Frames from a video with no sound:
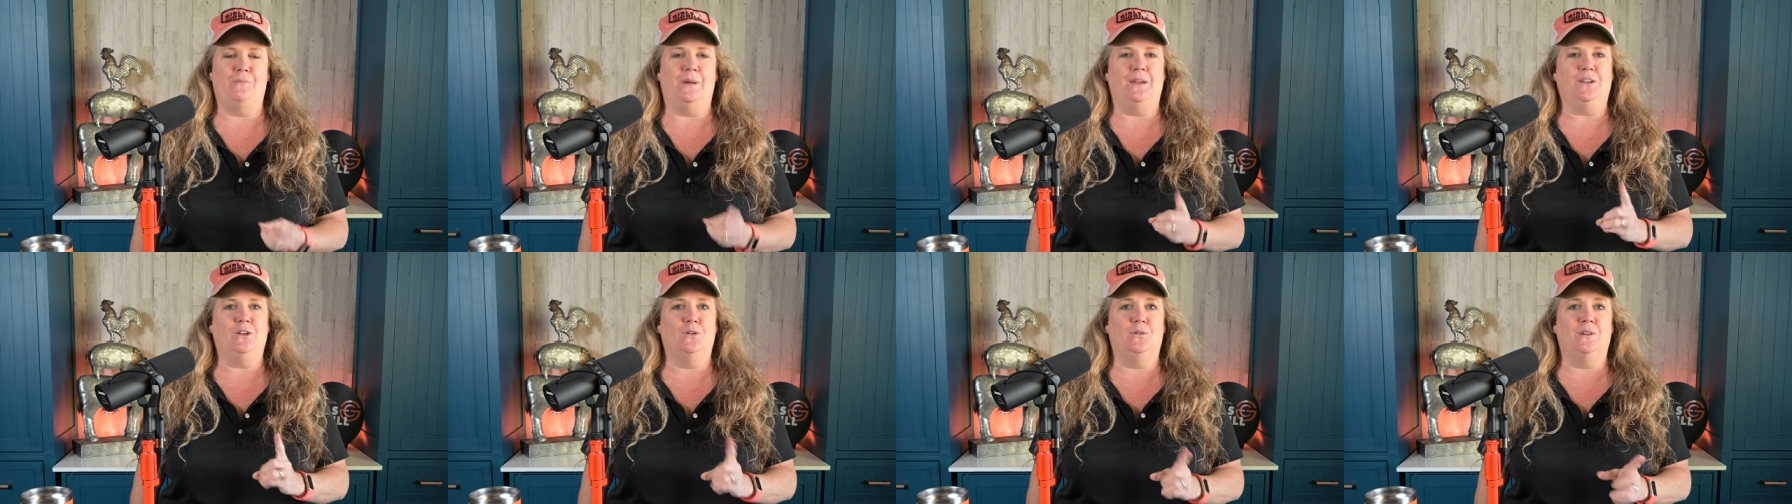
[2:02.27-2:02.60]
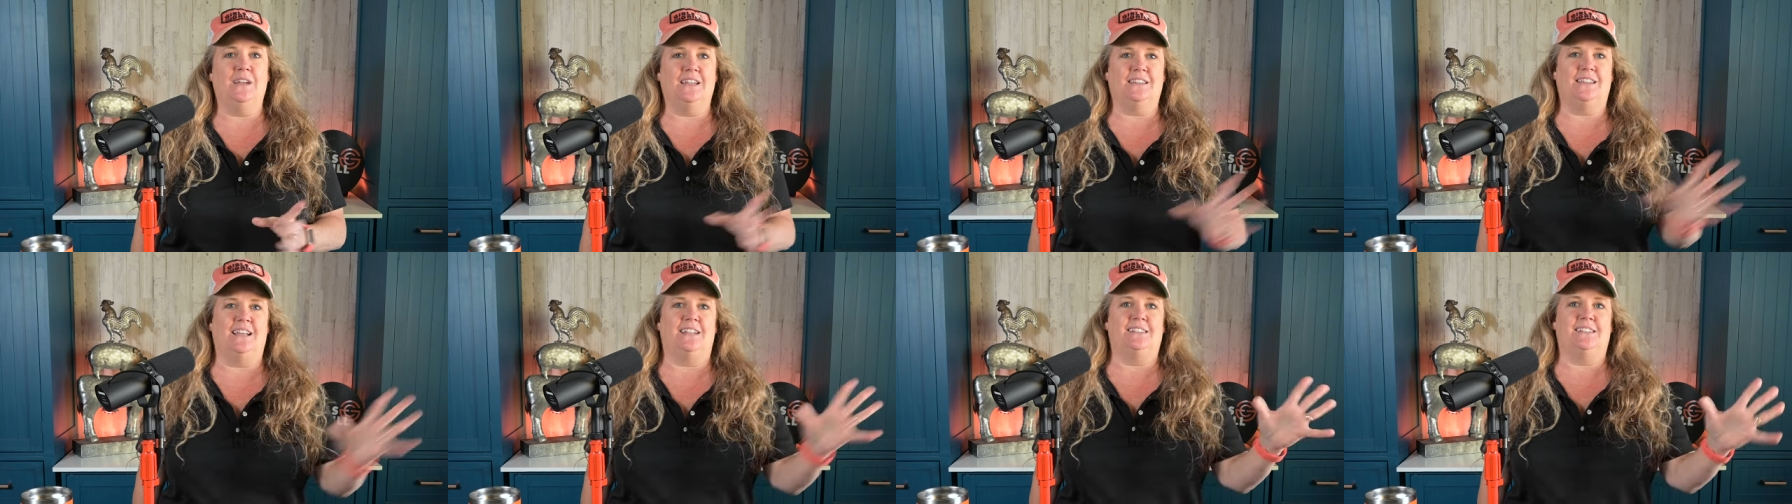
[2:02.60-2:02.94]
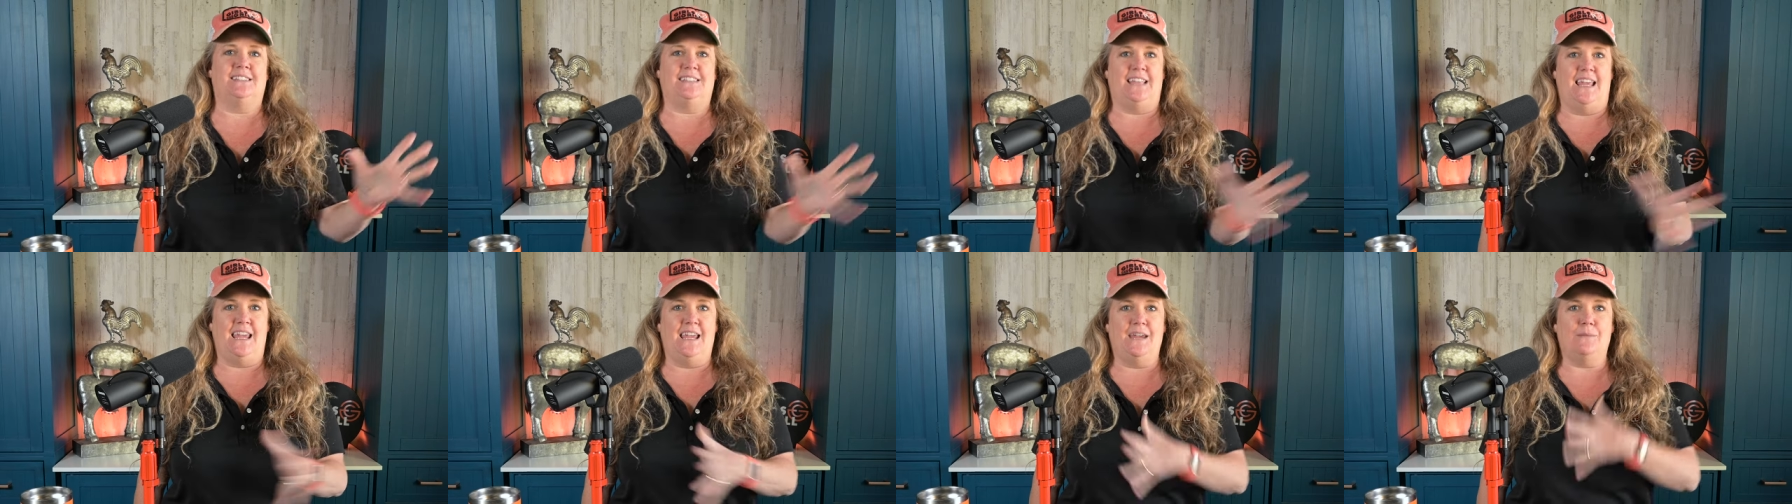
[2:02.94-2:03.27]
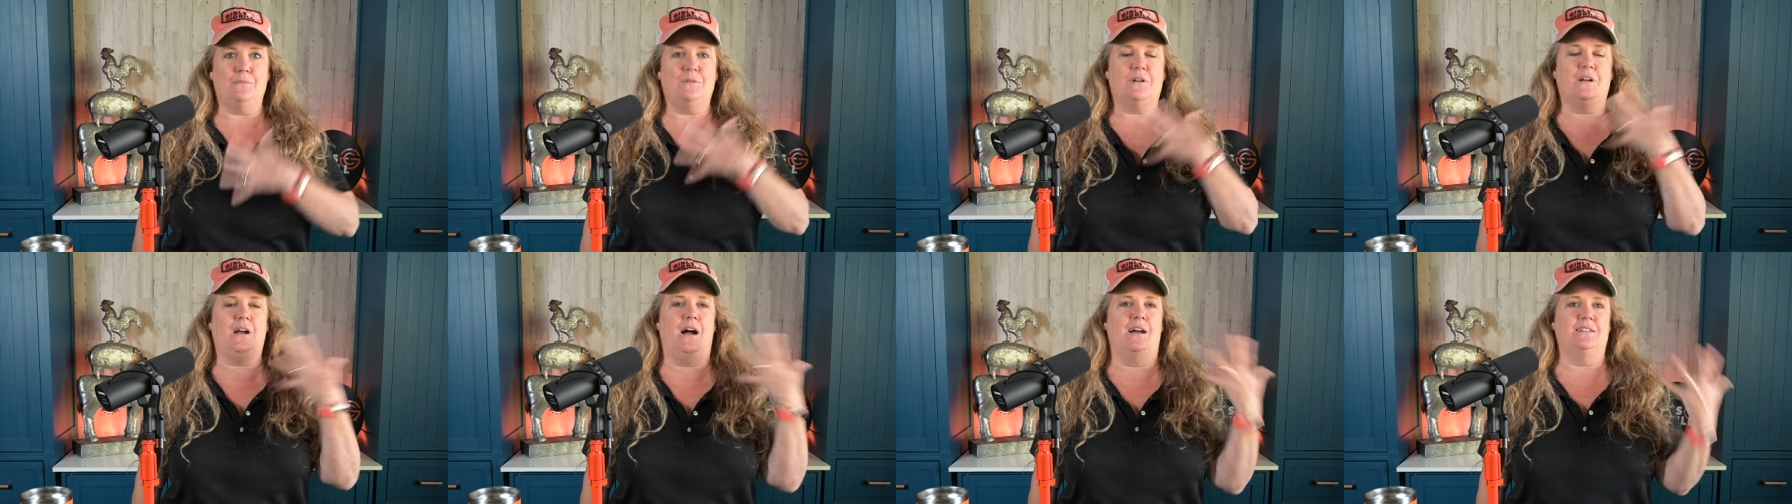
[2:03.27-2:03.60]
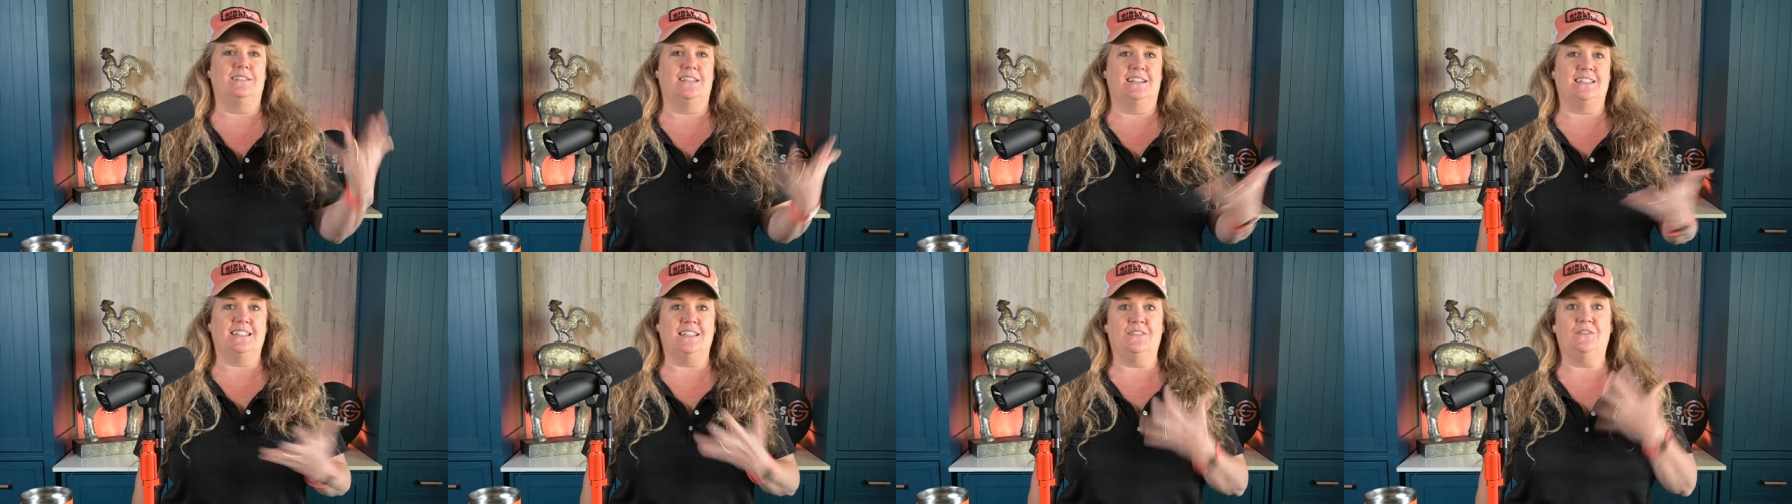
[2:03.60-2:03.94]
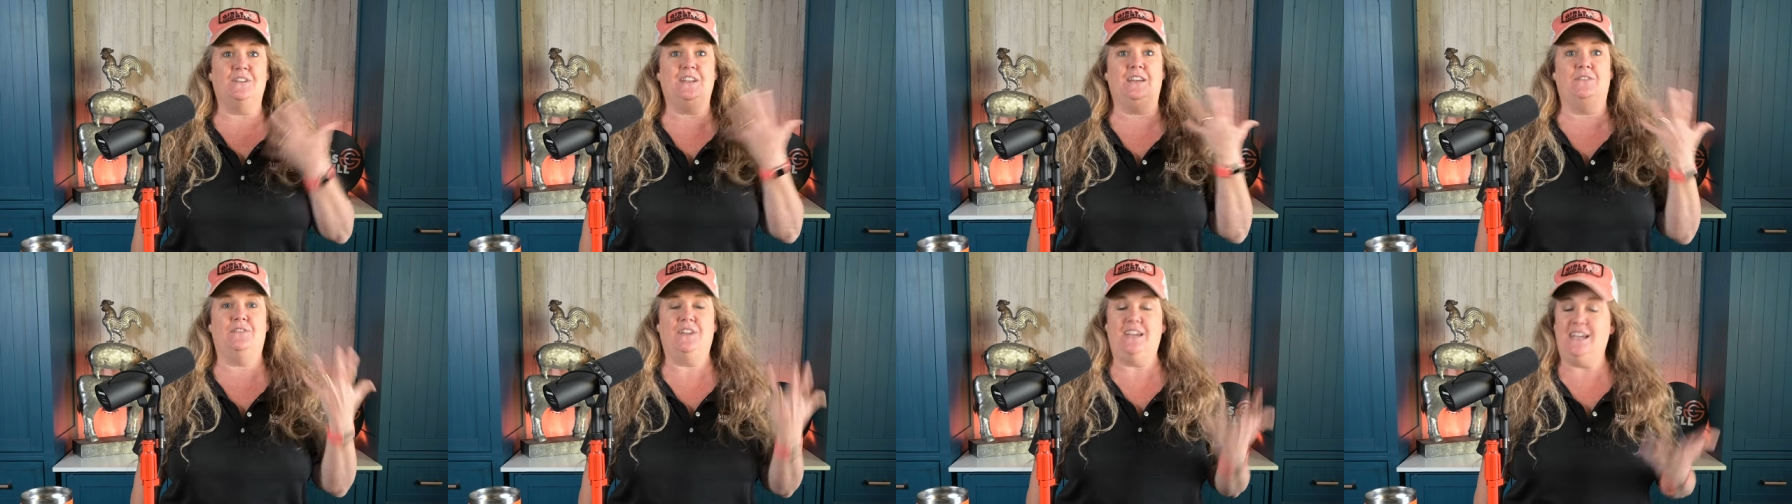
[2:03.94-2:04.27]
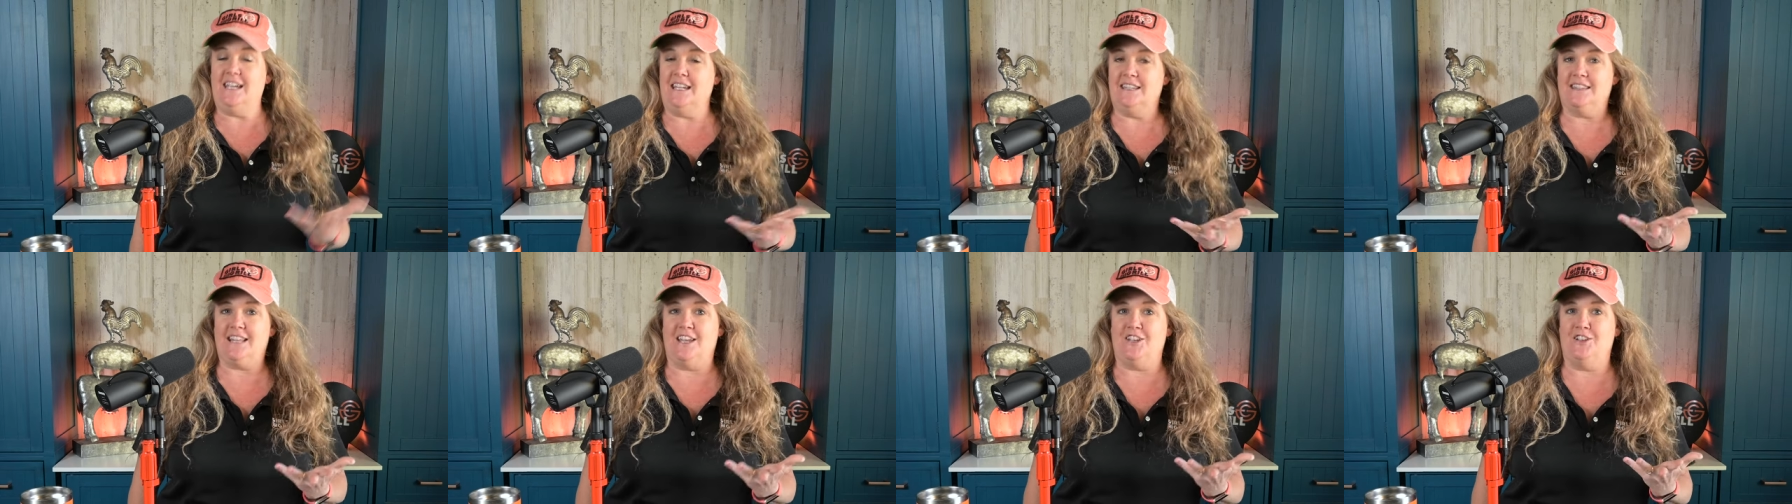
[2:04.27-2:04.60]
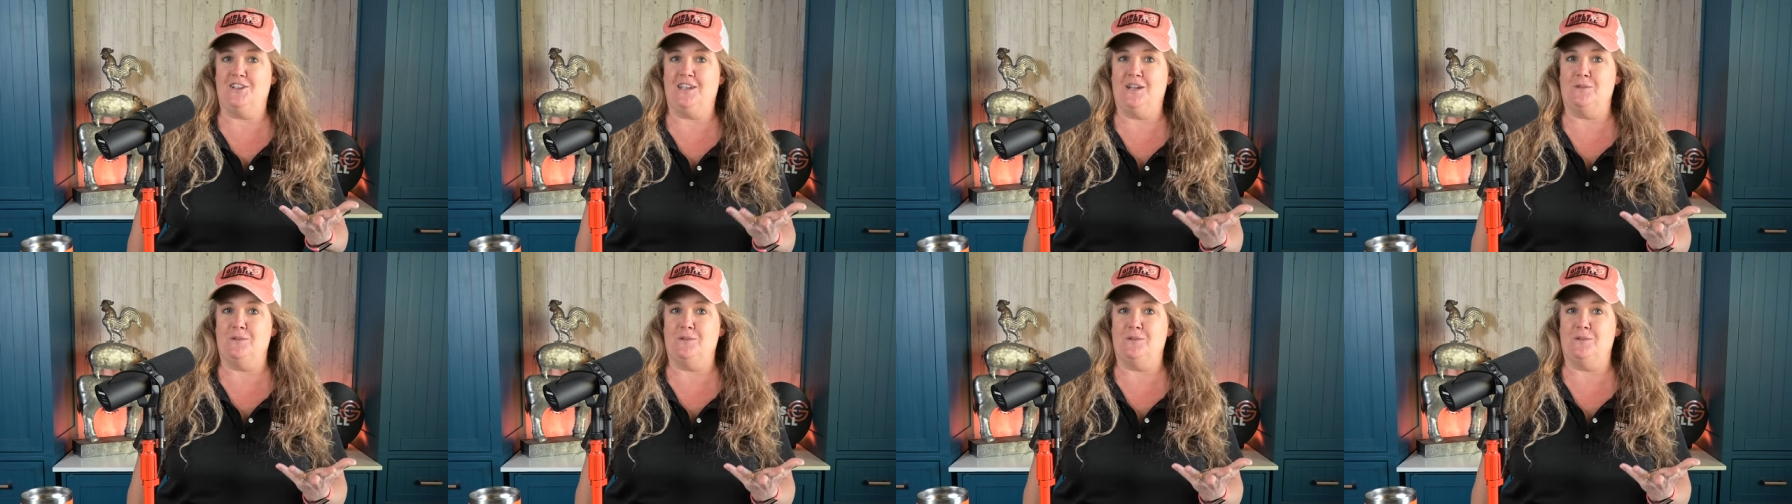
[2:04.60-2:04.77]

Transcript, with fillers: but you get that same conductivity of heat that you